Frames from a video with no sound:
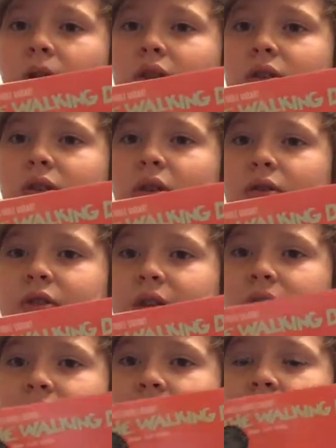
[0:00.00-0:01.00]

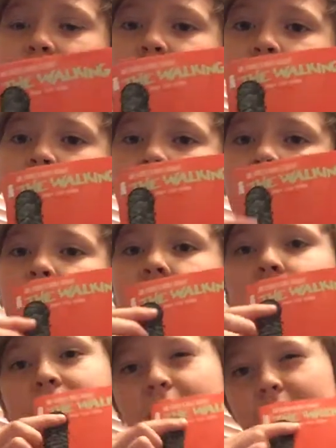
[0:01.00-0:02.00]
exclusive though.
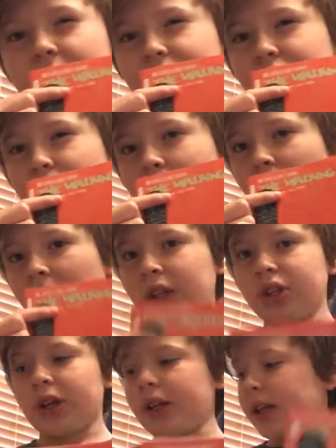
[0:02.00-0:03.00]
It's issue
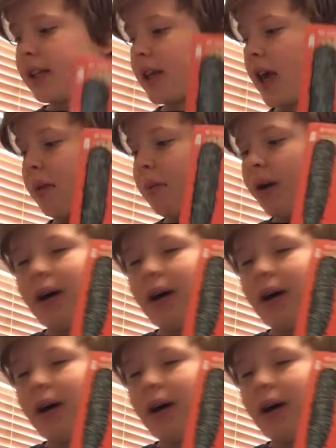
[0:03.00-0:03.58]
100. This came